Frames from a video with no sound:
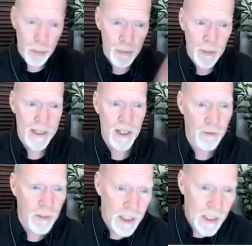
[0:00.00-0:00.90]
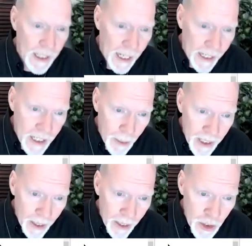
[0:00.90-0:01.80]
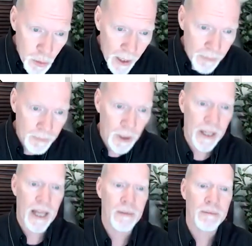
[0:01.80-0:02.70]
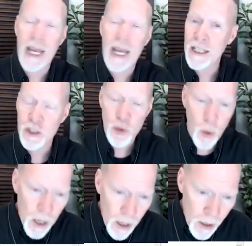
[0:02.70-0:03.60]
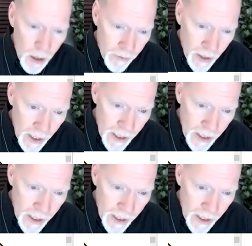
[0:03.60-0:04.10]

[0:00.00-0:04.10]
prove myself. And coming down this way, look at that. 8 and 12.